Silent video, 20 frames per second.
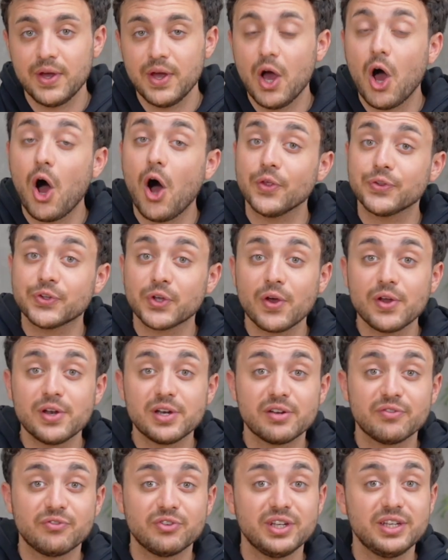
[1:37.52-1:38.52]

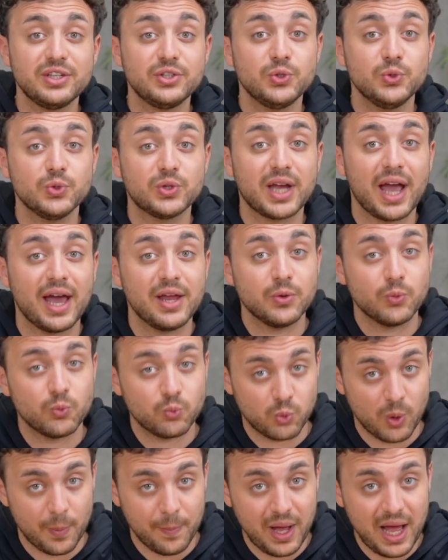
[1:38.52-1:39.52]
Alternatively, you can
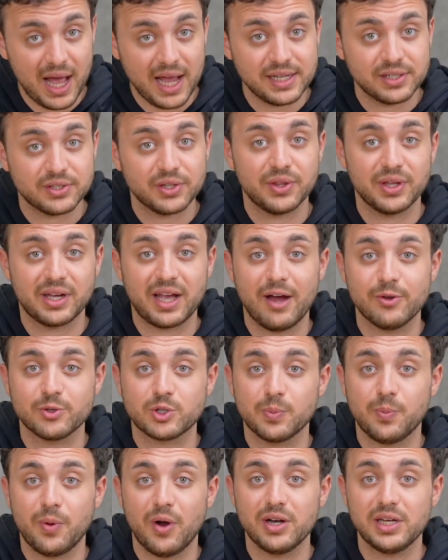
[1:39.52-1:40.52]
remind the
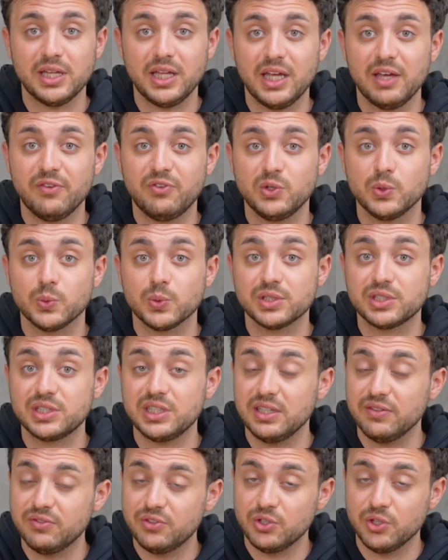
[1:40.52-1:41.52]
counterparty if you
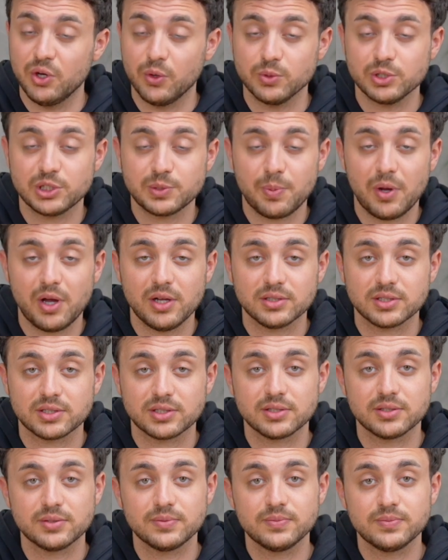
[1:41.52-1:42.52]
received no response.
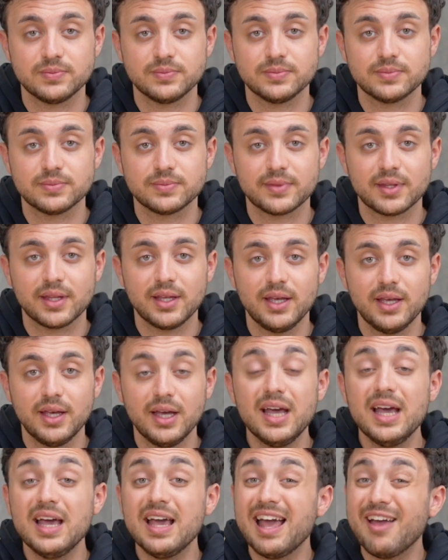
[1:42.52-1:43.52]

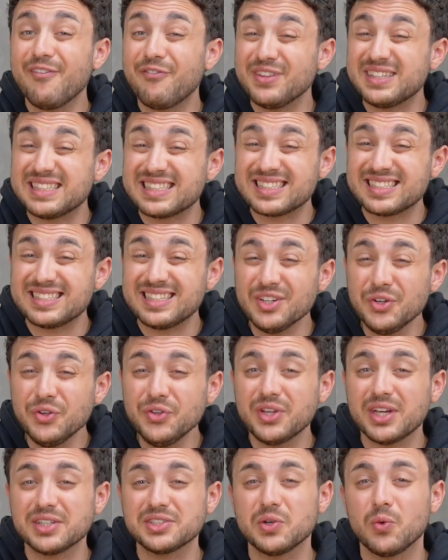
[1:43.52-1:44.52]
If it still
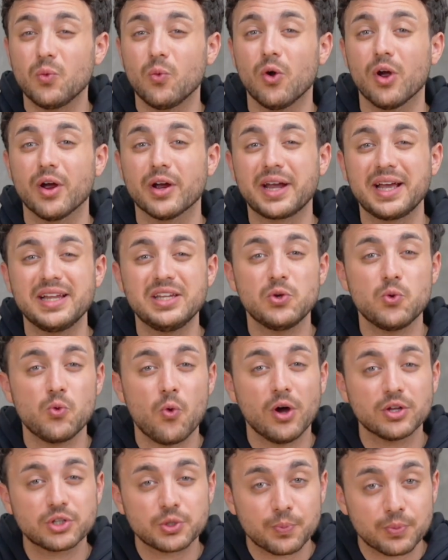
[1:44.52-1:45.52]
doesn't work and you
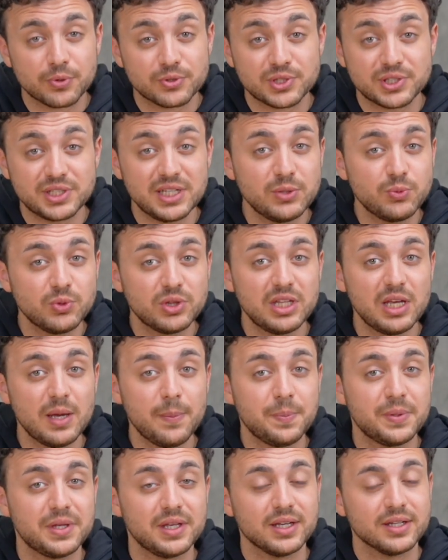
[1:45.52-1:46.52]
want to proceed with the
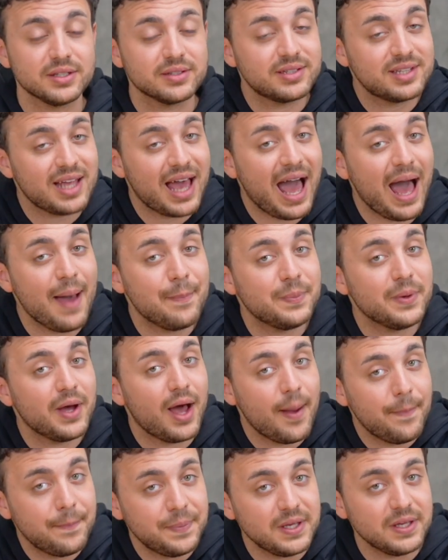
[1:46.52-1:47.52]
appeal, tap
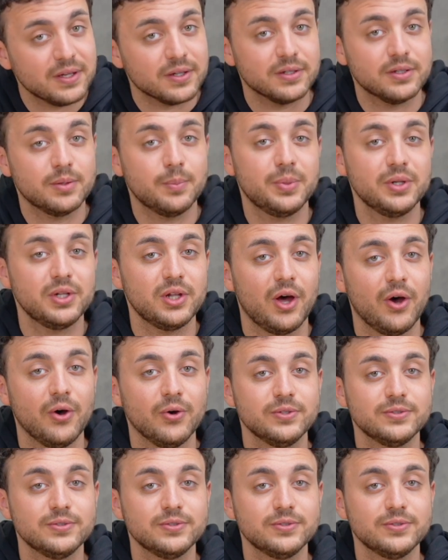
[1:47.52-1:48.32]
Appeal below.